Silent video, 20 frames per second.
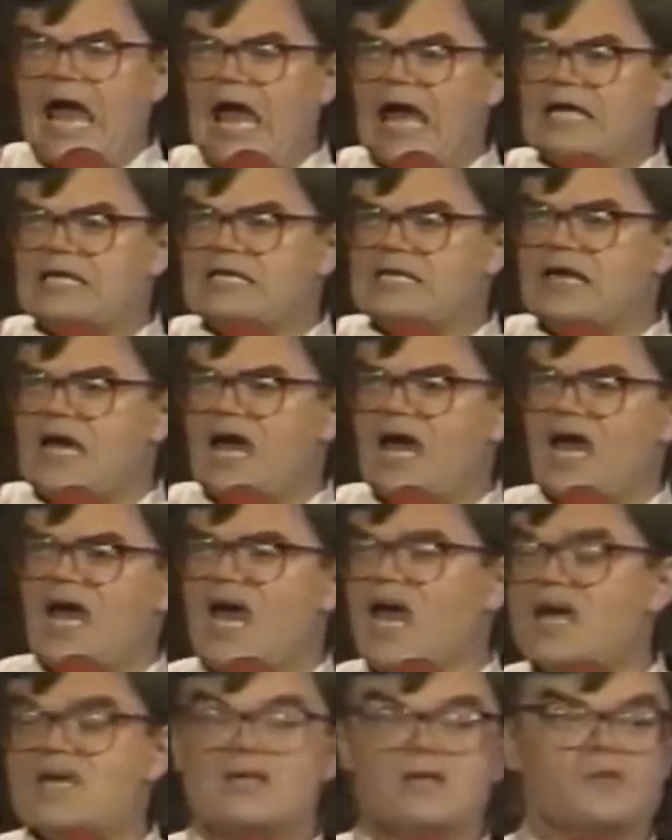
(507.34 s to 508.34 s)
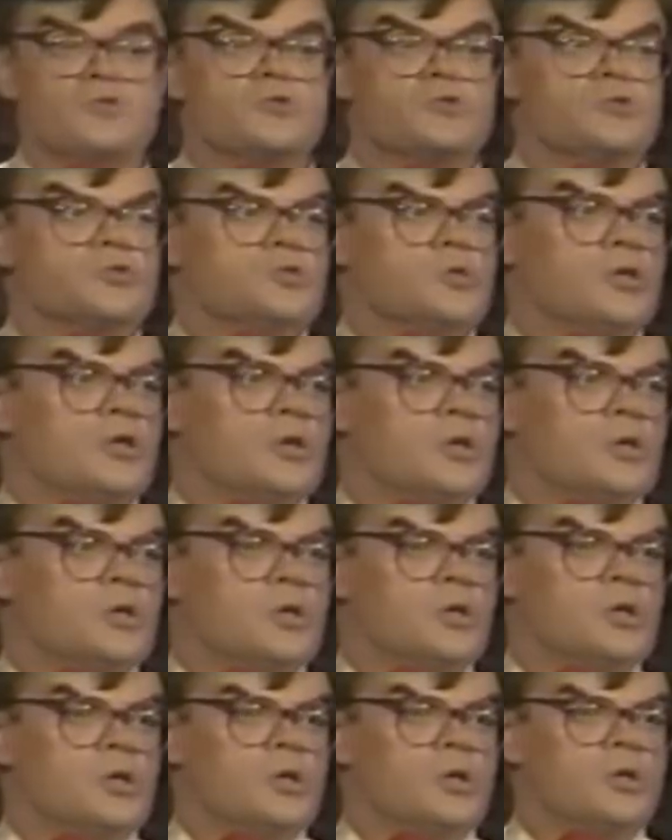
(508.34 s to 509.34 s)
and he ate it,
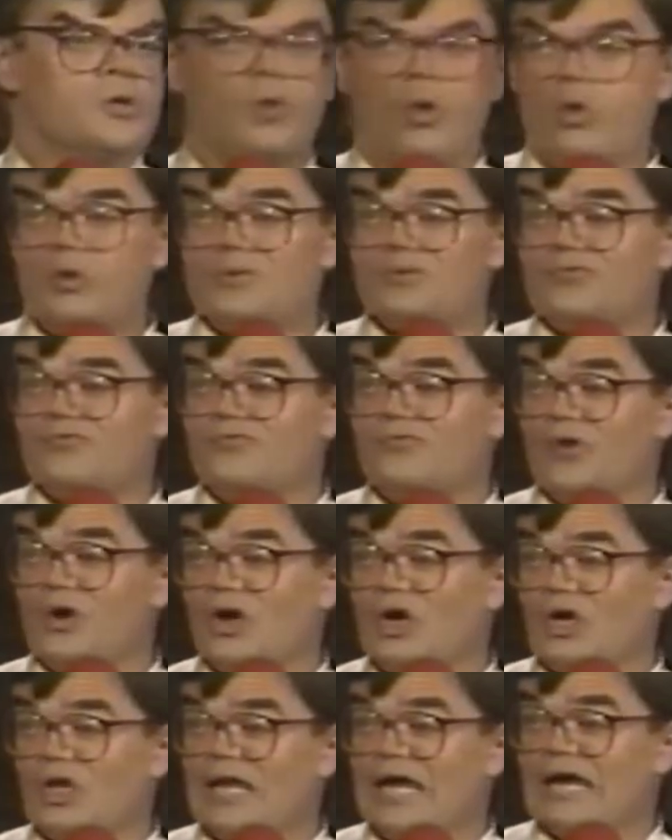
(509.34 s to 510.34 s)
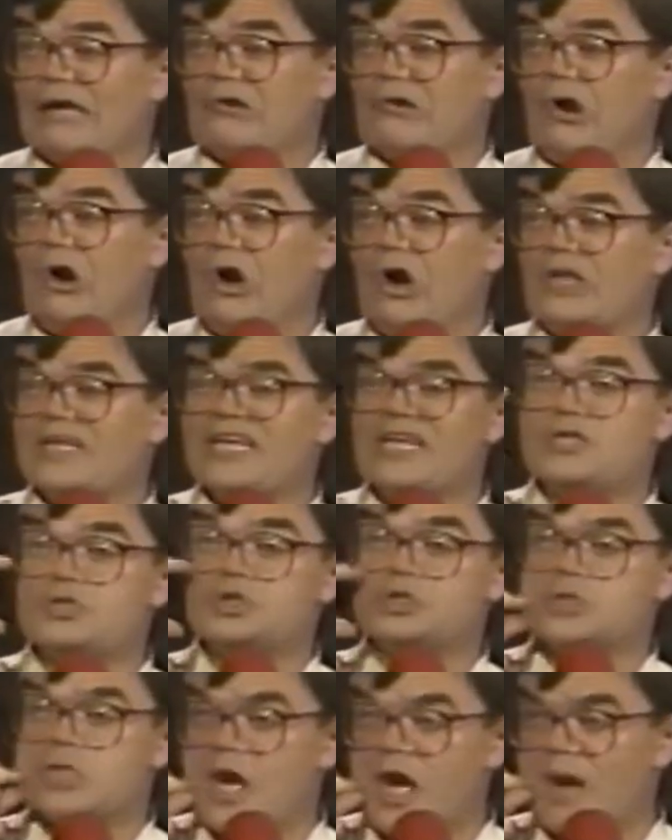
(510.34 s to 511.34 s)
gold foil and all. He
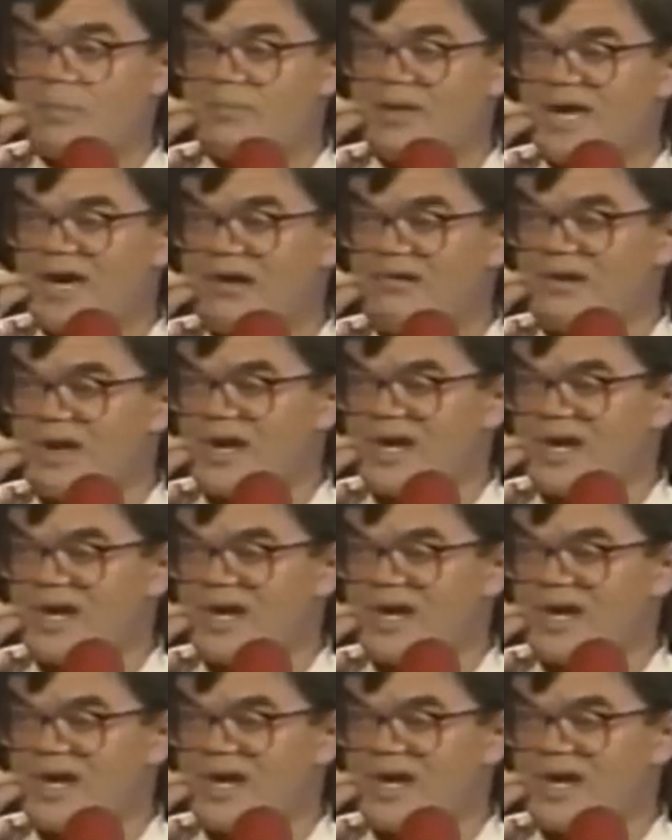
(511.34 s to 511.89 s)
chomped down